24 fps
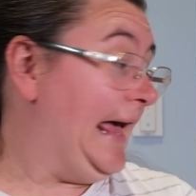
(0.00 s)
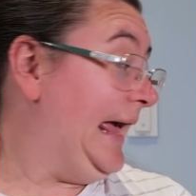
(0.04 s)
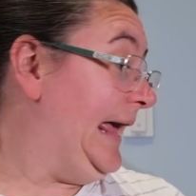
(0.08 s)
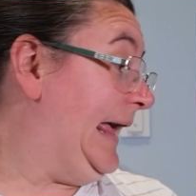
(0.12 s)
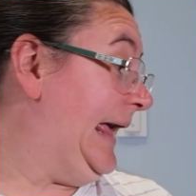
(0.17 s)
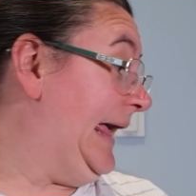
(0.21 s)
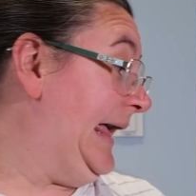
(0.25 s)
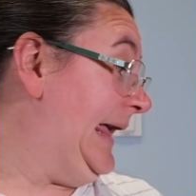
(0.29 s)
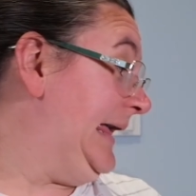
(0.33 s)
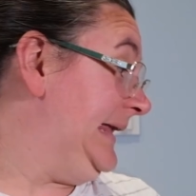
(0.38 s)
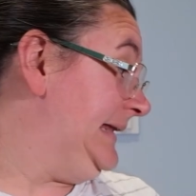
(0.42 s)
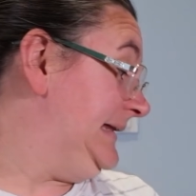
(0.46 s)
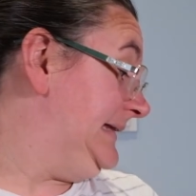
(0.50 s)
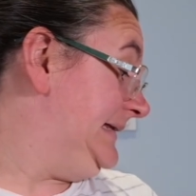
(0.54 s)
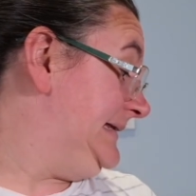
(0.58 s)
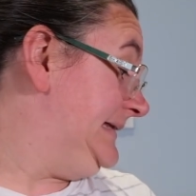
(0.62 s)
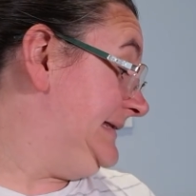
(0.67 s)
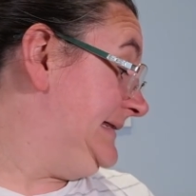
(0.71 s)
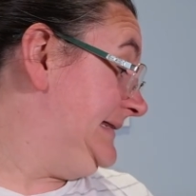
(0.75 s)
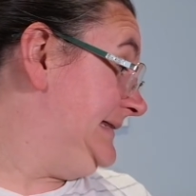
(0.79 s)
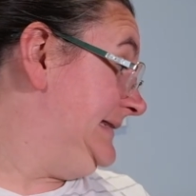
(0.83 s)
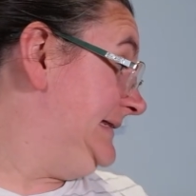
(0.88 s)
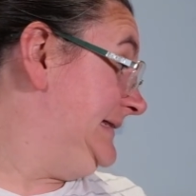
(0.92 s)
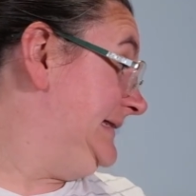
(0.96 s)
And
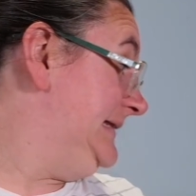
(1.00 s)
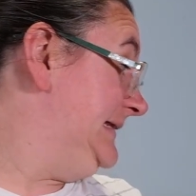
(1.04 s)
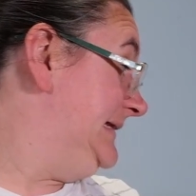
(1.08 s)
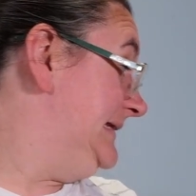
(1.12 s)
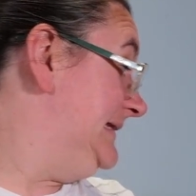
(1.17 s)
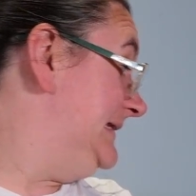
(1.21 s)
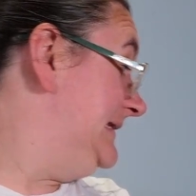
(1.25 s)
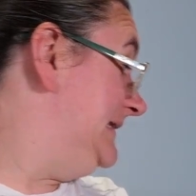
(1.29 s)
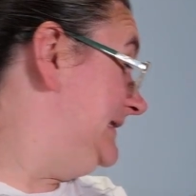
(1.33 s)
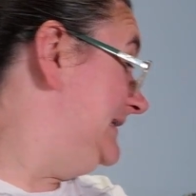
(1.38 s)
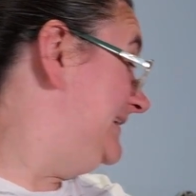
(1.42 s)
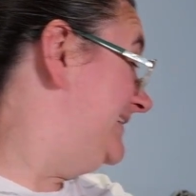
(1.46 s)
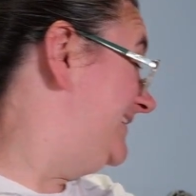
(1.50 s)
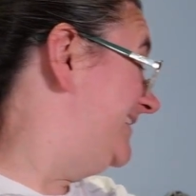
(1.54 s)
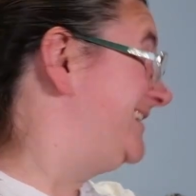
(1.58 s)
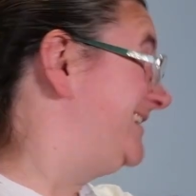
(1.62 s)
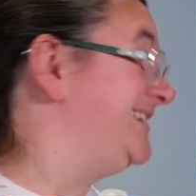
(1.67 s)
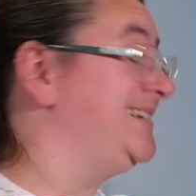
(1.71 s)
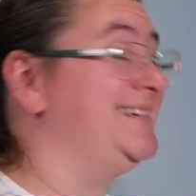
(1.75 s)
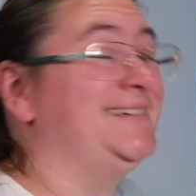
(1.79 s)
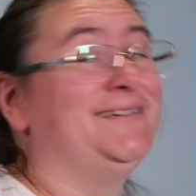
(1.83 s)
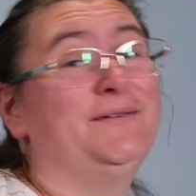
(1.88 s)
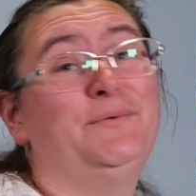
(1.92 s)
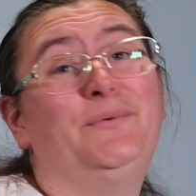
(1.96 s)

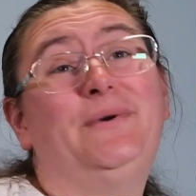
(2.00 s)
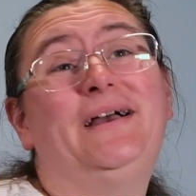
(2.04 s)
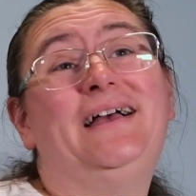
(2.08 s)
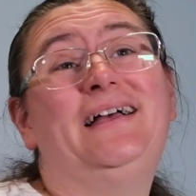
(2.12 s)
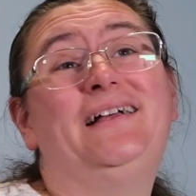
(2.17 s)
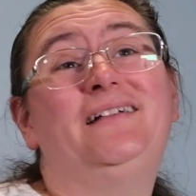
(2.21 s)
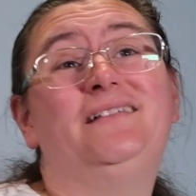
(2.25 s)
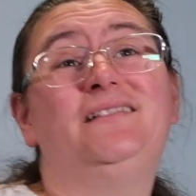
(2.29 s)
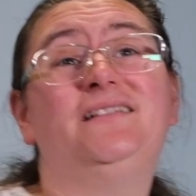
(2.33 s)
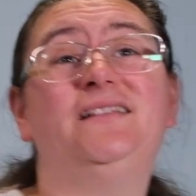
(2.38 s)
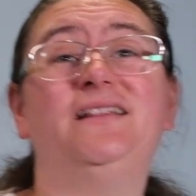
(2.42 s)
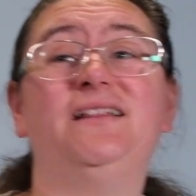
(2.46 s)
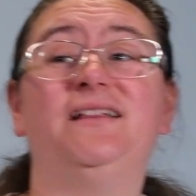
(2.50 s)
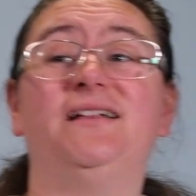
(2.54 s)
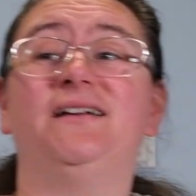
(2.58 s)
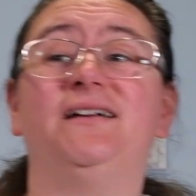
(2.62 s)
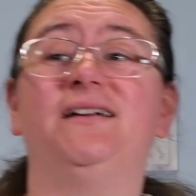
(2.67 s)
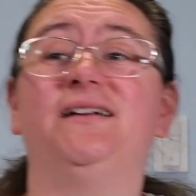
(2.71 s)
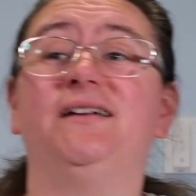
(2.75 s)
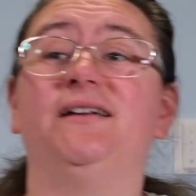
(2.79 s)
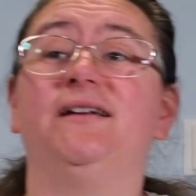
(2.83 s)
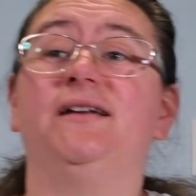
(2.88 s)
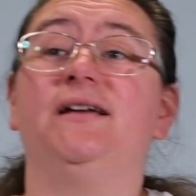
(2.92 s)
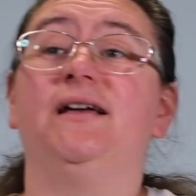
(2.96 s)
well,
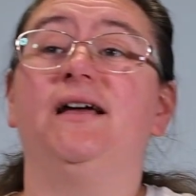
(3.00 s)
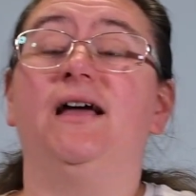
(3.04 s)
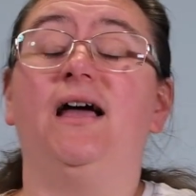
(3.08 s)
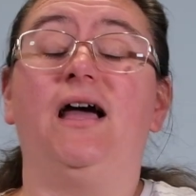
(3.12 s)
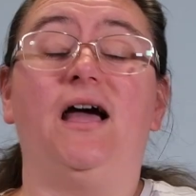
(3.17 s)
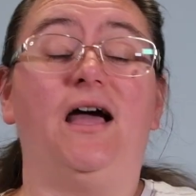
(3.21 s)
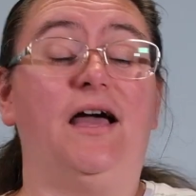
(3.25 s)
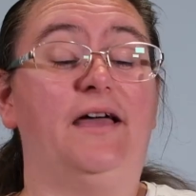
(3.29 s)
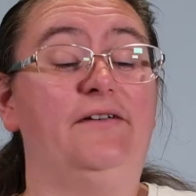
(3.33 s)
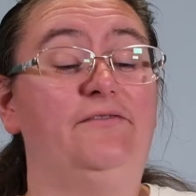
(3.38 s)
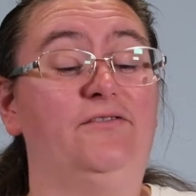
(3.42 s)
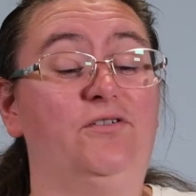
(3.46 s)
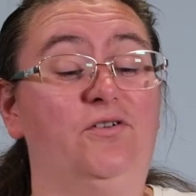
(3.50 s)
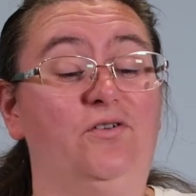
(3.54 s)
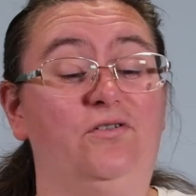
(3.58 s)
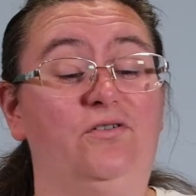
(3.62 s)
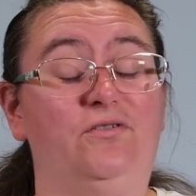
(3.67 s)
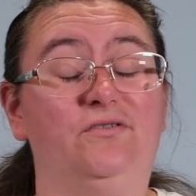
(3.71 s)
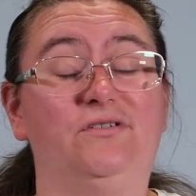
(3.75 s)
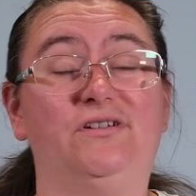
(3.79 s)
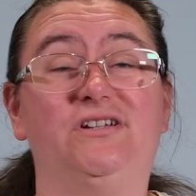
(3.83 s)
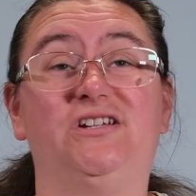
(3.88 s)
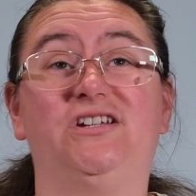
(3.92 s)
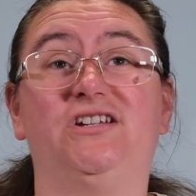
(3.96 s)
I've
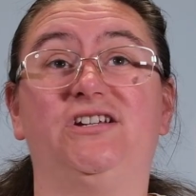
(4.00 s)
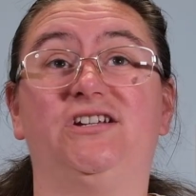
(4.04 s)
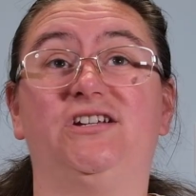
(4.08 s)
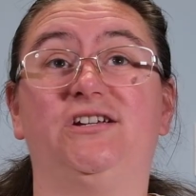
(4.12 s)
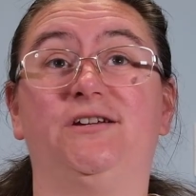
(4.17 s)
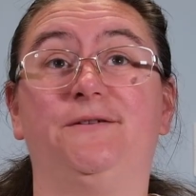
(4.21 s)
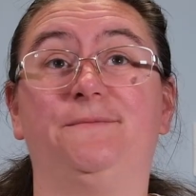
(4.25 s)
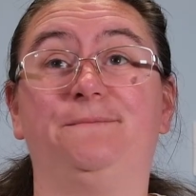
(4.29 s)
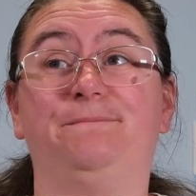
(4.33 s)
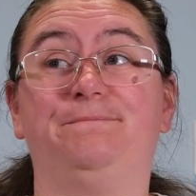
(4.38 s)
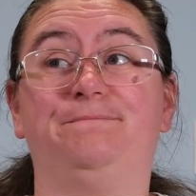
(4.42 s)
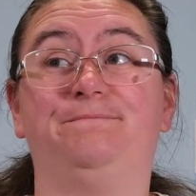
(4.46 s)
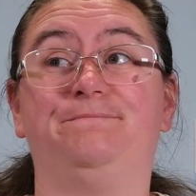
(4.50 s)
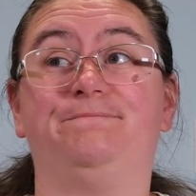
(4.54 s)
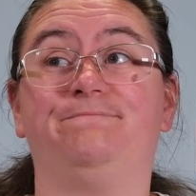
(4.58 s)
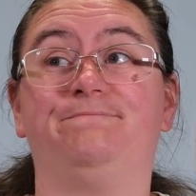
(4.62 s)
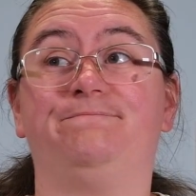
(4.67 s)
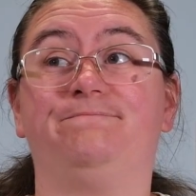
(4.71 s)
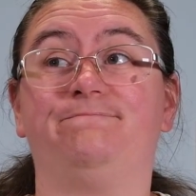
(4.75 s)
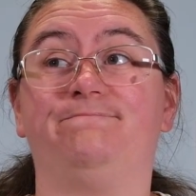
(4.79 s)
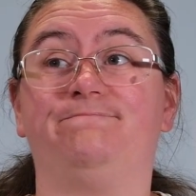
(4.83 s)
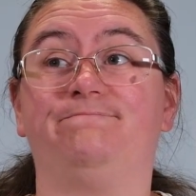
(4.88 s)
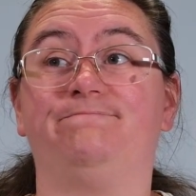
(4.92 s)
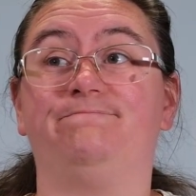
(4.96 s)
got
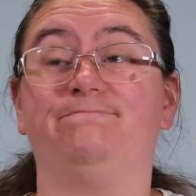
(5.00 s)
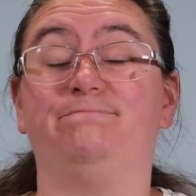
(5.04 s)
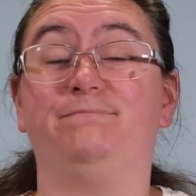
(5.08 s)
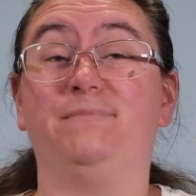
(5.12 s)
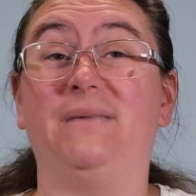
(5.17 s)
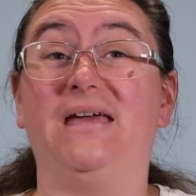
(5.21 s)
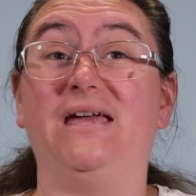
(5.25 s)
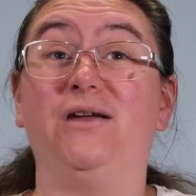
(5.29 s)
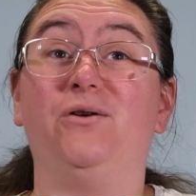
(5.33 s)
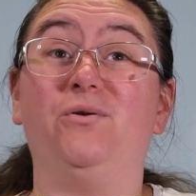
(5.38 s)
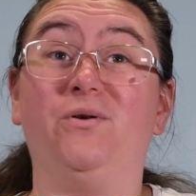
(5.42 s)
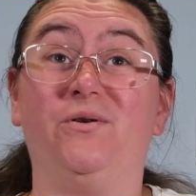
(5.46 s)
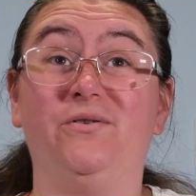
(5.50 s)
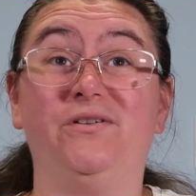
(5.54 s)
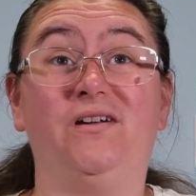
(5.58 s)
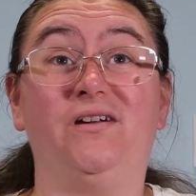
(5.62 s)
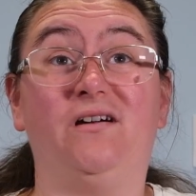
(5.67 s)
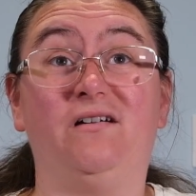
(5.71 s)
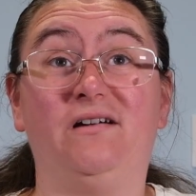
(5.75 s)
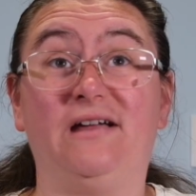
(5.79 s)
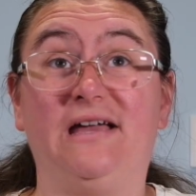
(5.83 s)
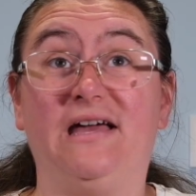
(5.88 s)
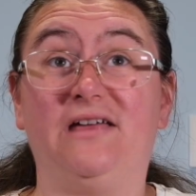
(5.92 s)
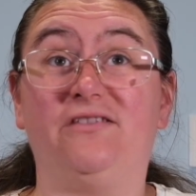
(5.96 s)
Bakewell
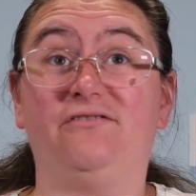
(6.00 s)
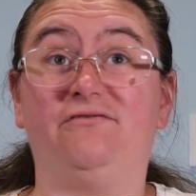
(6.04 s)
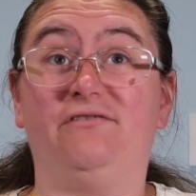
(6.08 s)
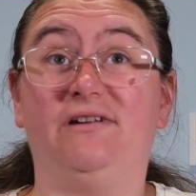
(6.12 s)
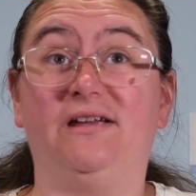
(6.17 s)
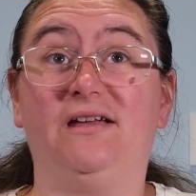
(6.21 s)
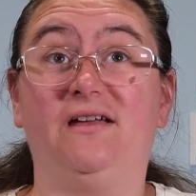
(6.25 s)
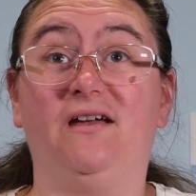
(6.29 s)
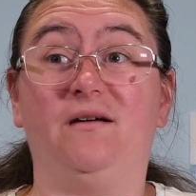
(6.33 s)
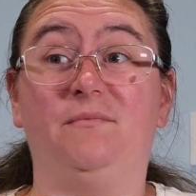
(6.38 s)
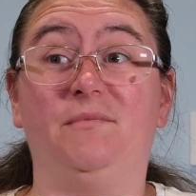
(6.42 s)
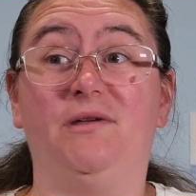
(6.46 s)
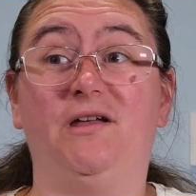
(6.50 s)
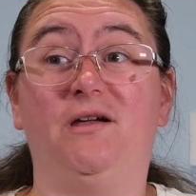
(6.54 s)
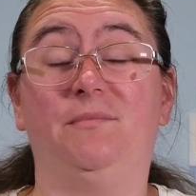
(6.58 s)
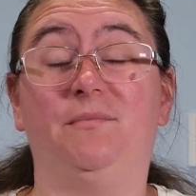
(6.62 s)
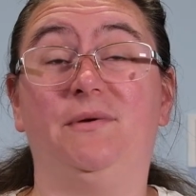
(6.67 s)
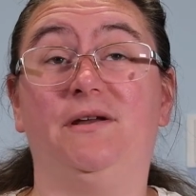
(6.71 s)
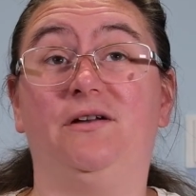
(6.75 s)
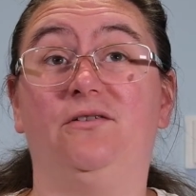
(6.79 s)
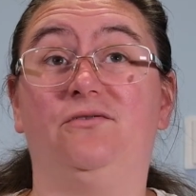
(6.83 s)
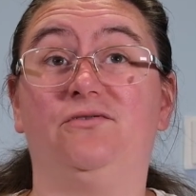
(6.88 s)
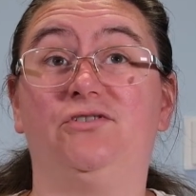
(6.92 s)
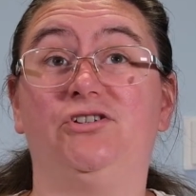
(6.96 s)
Yarn Gathering coming up
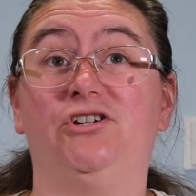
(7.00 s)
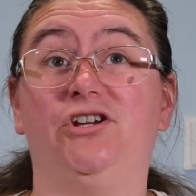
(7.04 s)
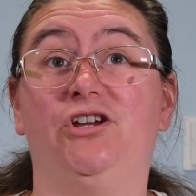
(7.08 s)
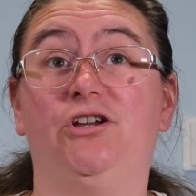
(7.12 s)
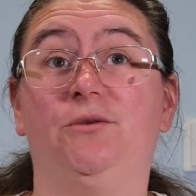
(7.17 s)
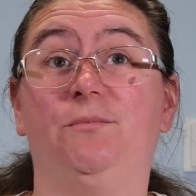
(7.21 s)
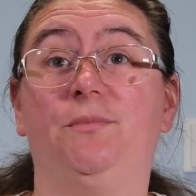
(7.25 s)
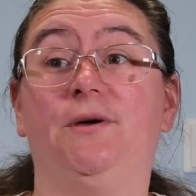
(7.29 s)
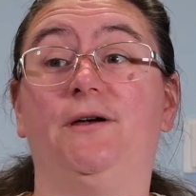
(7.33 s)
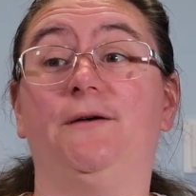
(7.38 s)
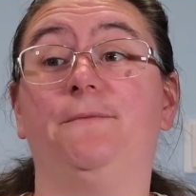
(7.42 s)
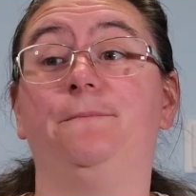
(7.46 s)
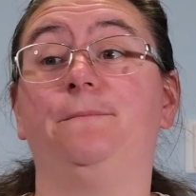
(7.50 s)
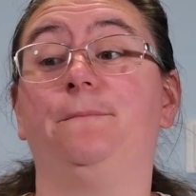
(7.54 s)
in October.